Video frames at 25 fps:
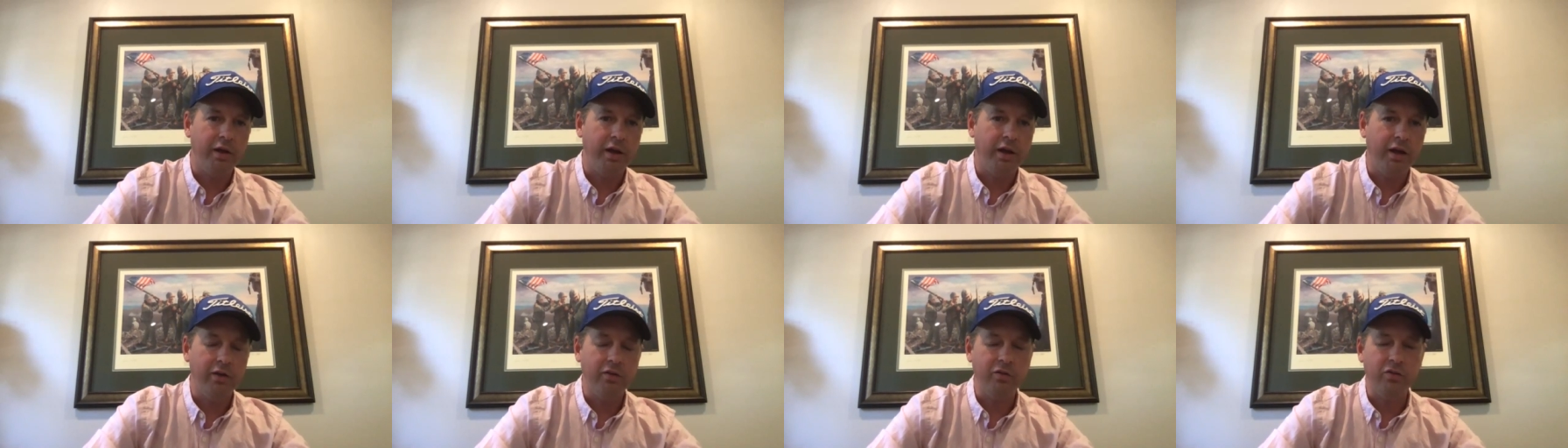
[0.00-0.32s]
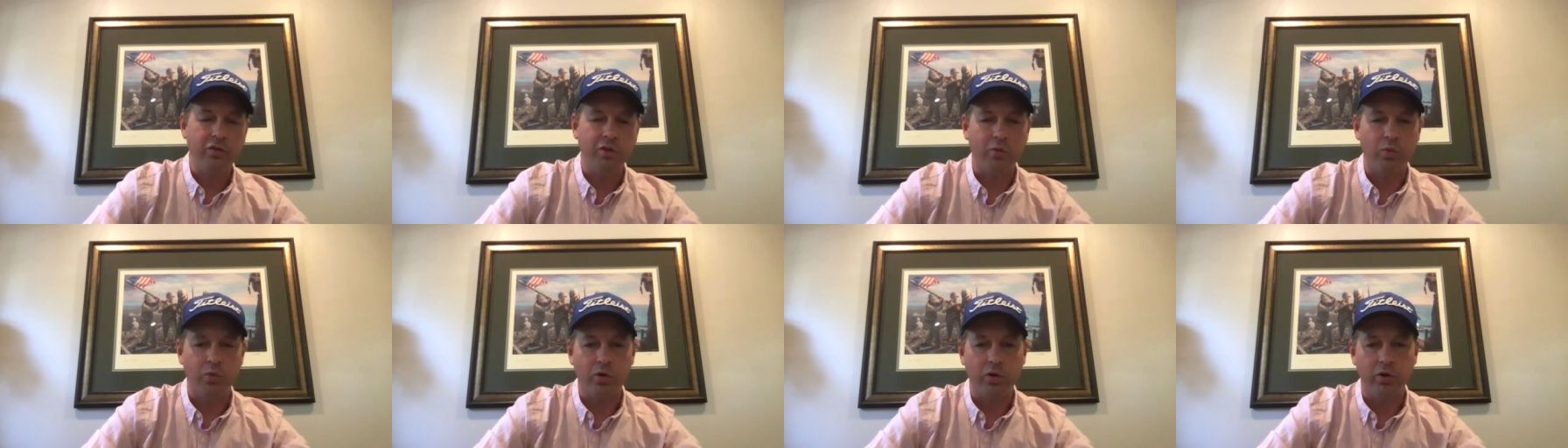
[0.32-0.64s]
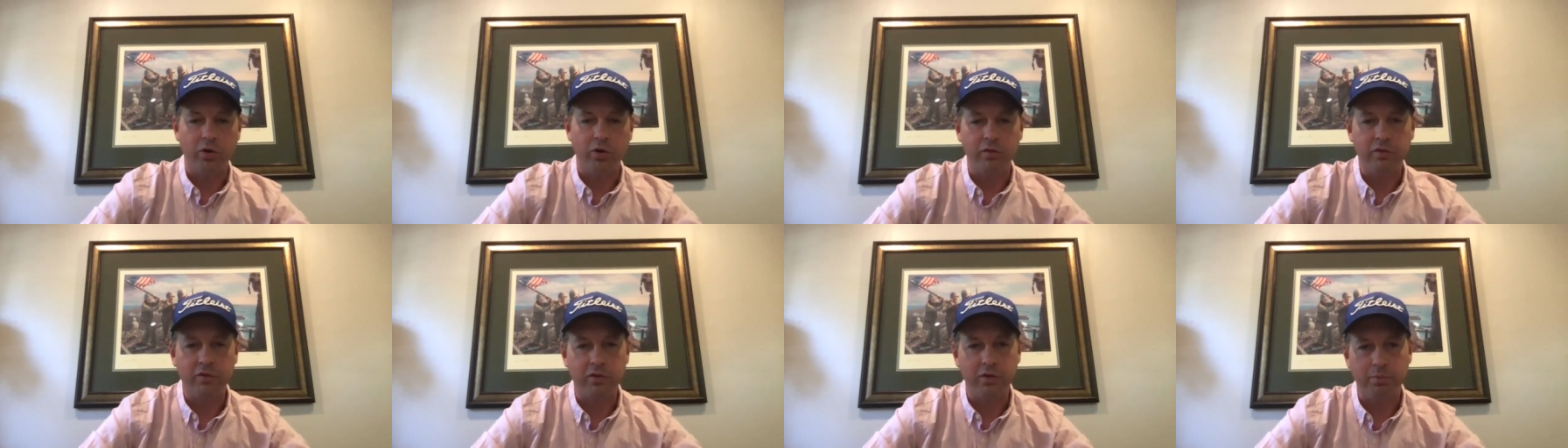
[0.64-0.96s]
how does the
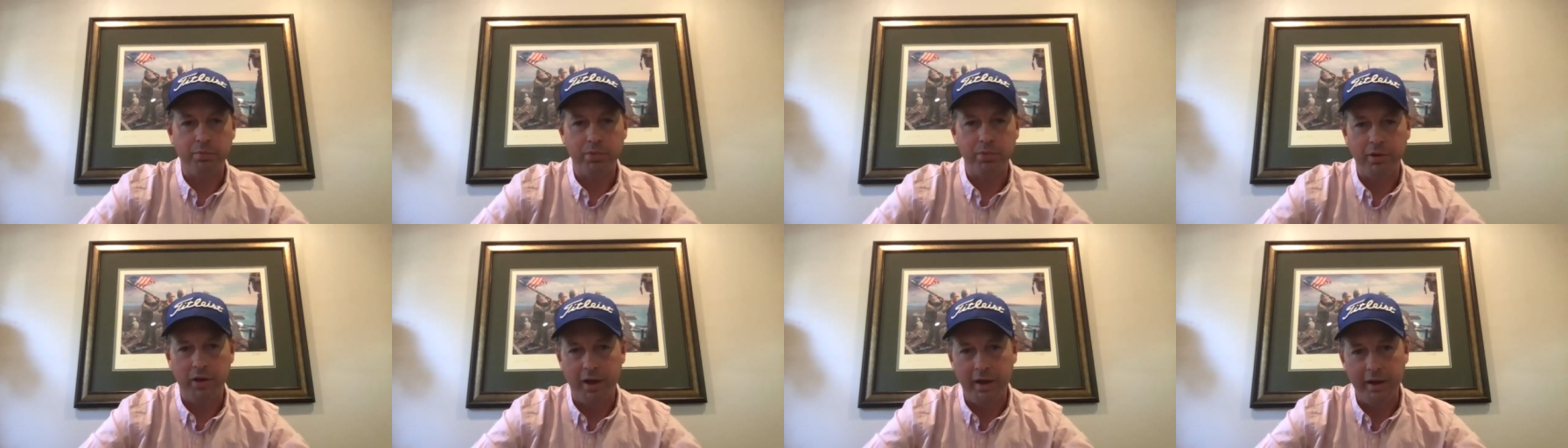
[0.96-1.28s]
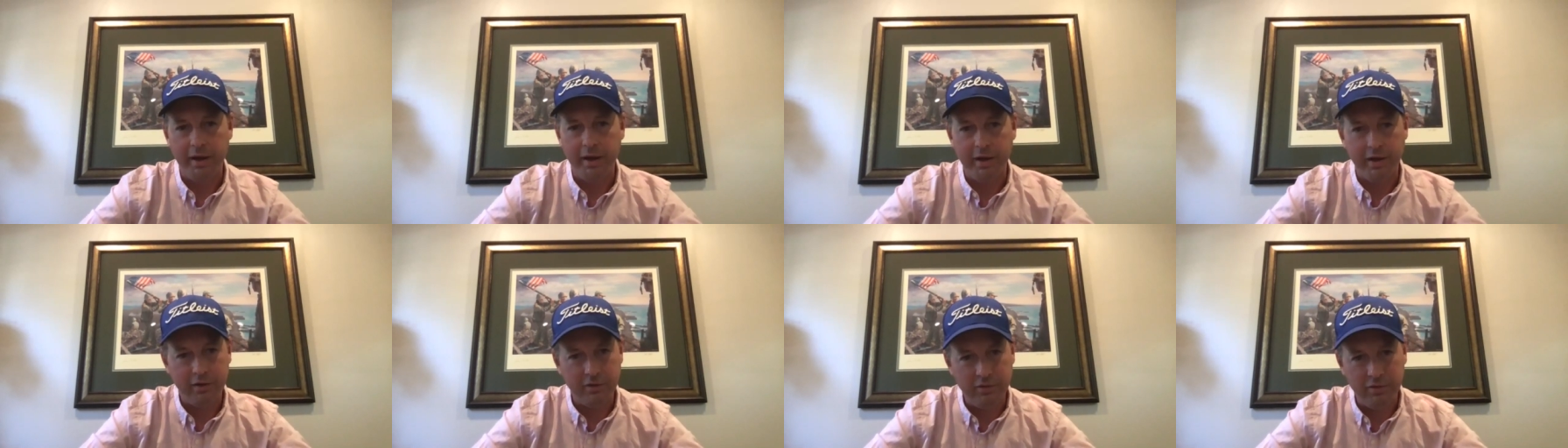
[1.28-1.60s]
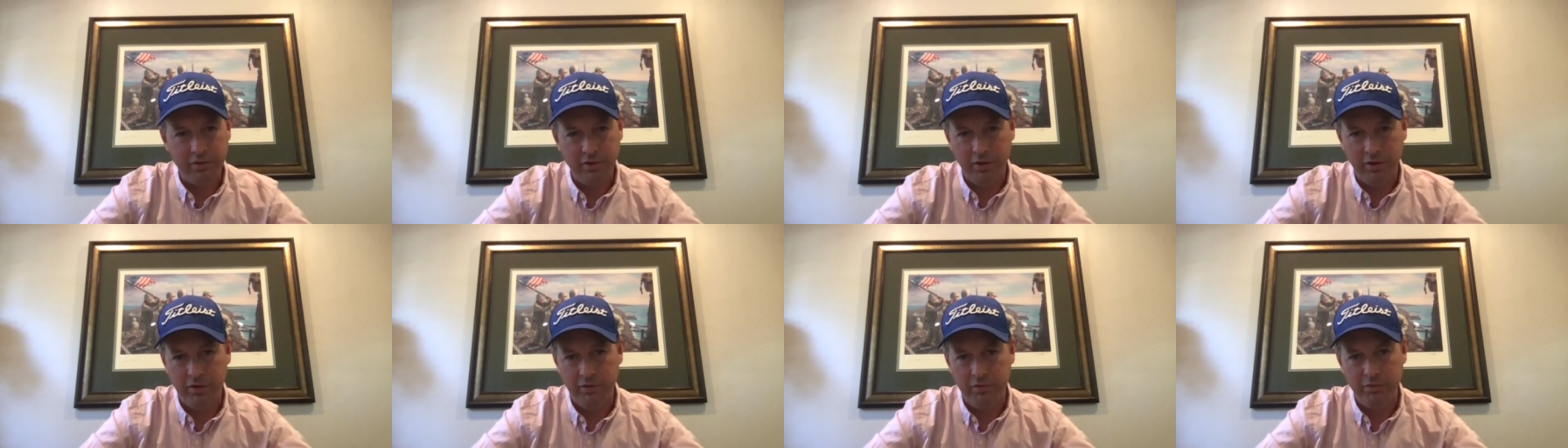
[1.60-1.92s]
world supply
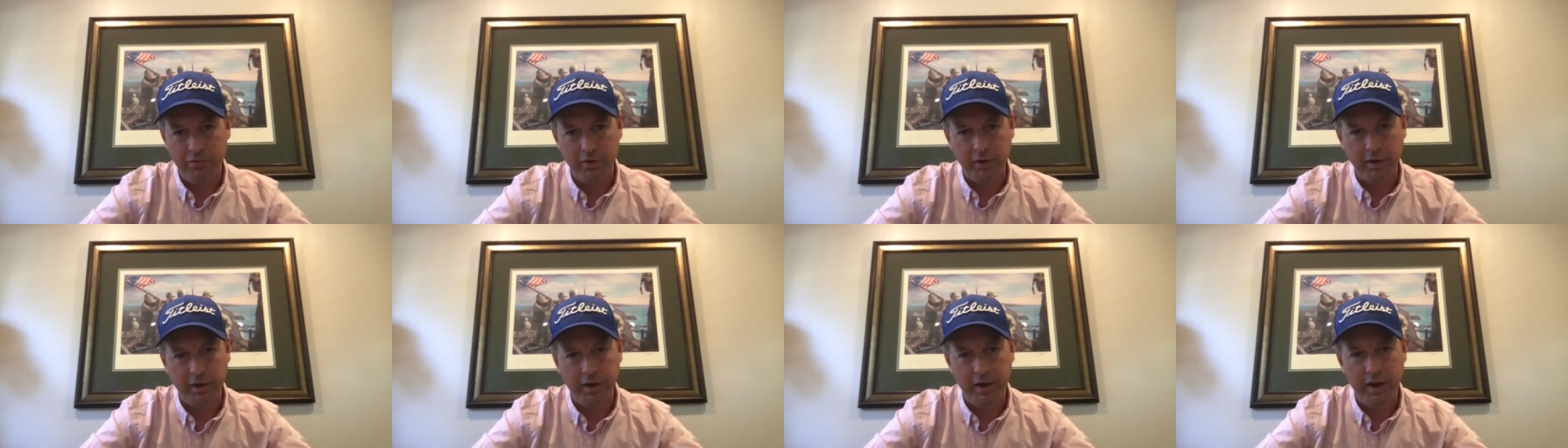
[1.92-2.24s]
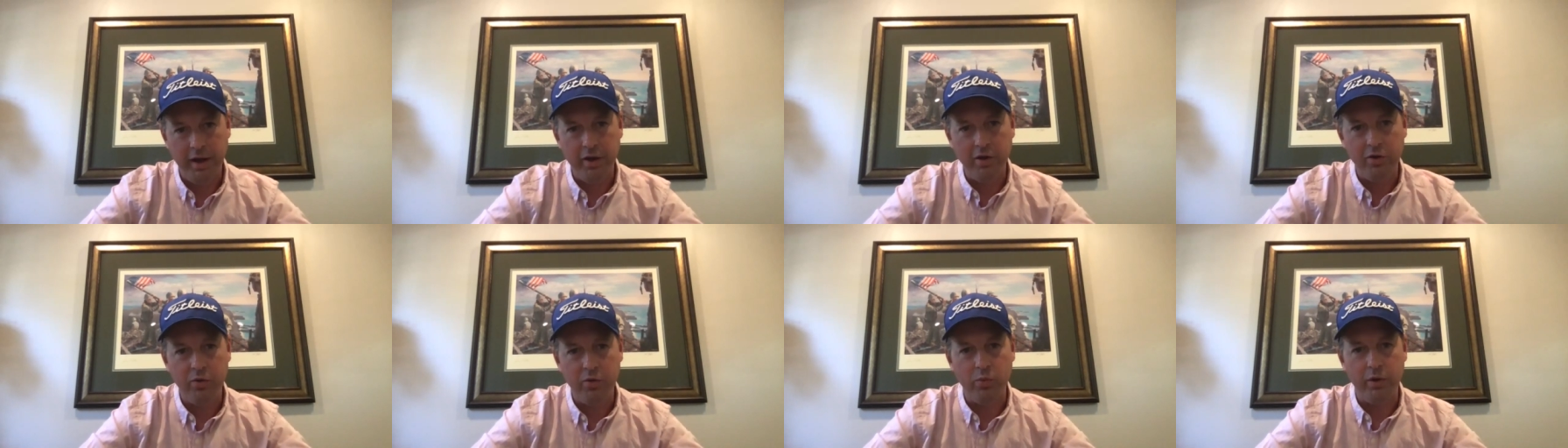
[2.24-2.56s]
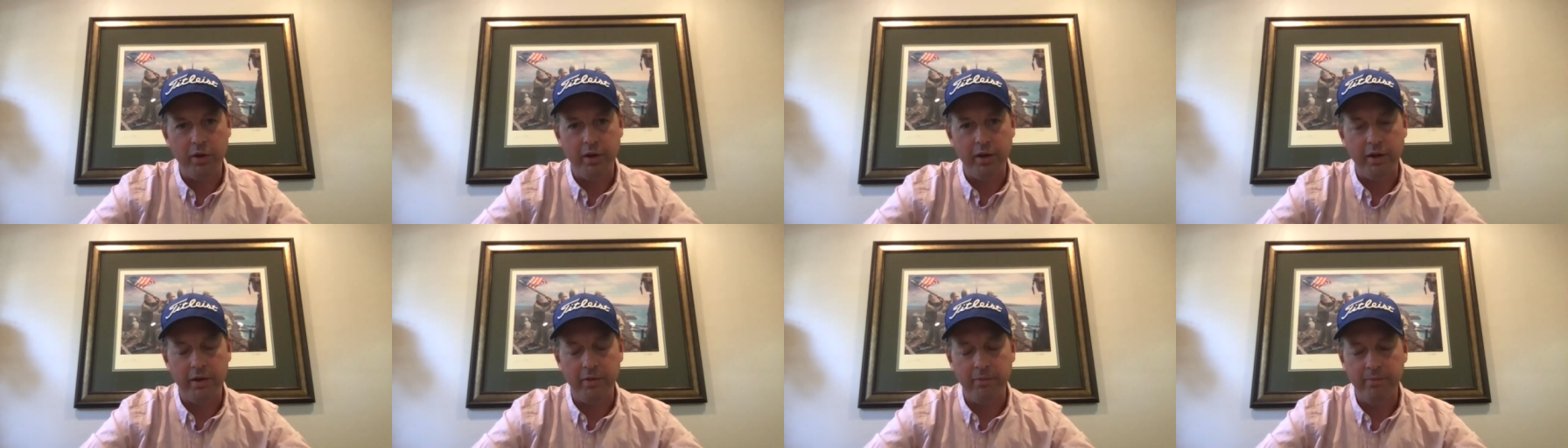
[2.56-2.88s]
itself? Like how do
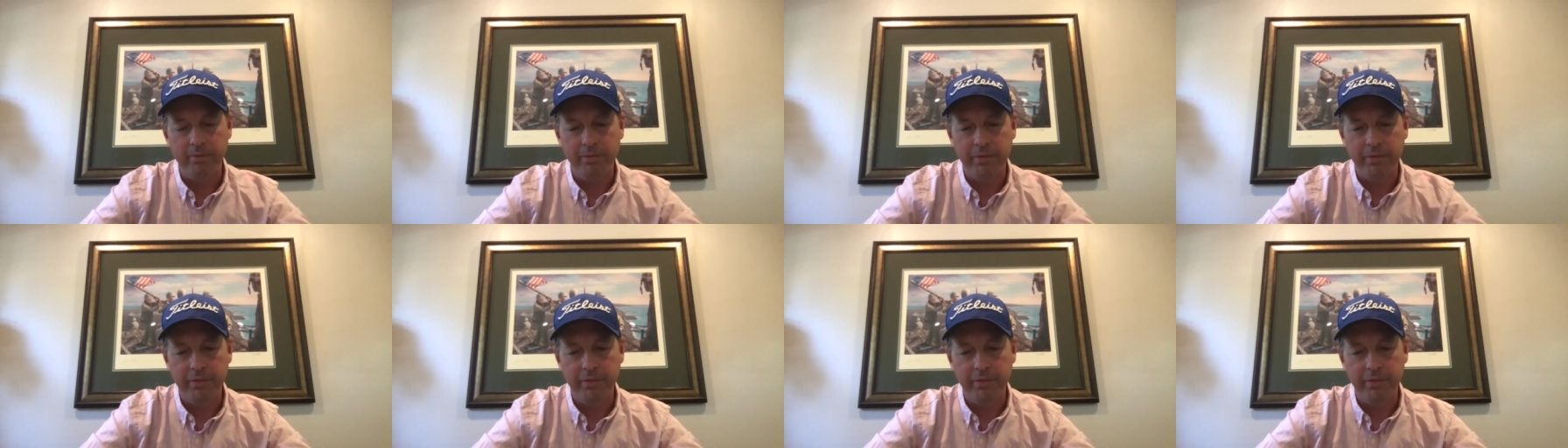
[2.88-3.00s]
we